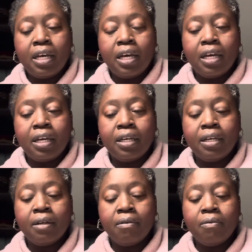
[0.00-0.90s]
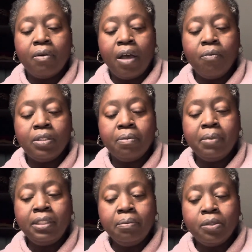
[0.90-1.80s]
I went to
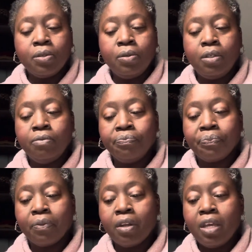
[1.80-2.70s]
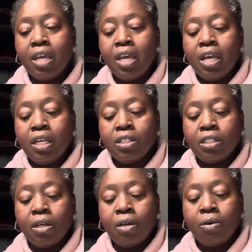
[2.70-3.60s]
Muslim school. And
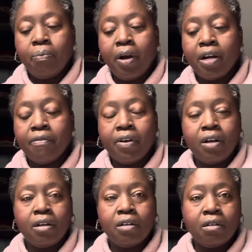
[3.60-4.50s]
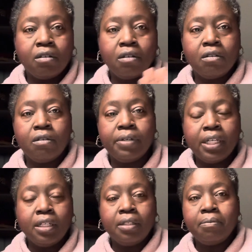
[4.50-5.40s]
so part of our
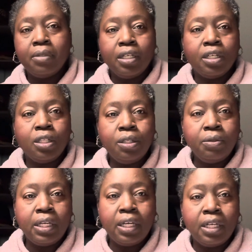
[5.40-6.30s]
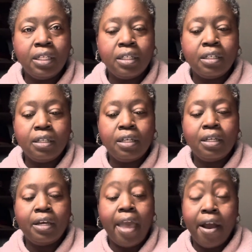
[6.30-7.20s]
curriculum included
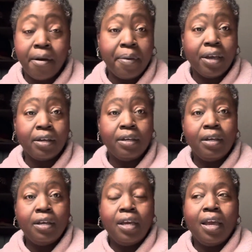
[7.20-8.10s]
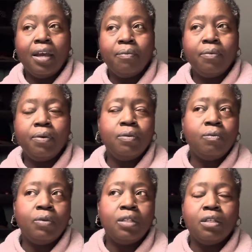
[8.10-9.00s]
Arabic. And
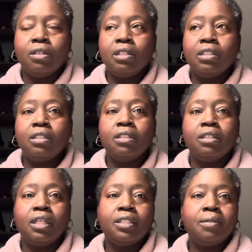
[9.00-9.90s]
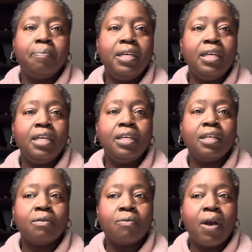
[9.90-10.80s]
we learned to like
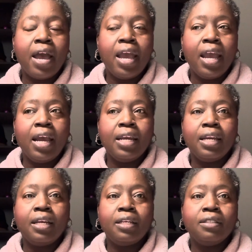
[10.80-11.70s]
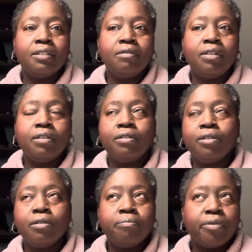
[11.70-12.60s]
speak and write and
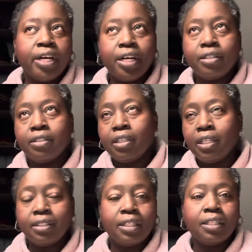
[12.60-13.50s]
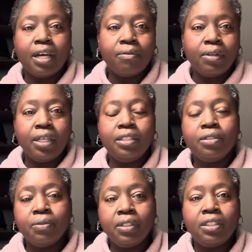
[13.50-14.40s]
learn prayers and things like that
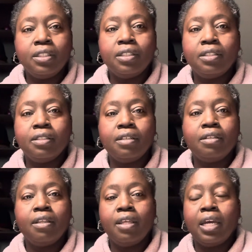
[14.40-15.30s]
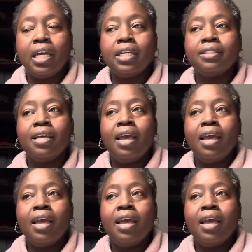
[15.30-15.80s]
related to religious things.